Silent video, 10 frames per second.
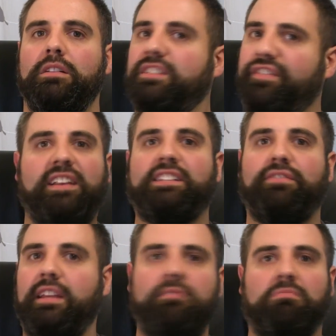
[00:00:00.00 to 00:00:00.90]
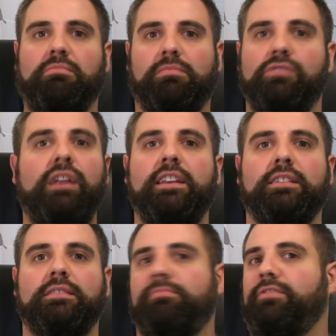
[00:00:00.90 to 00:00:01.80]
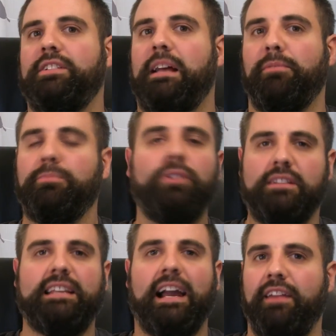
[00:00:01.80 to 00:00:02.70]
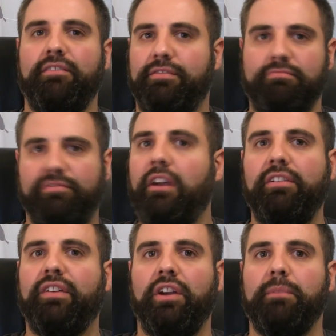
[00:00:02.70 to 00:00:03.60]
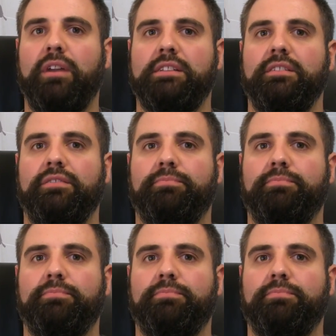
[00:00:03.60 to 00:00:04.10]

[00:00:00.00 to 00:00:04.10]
Defensively, horrendous, for example, but attacking, very, very impressive.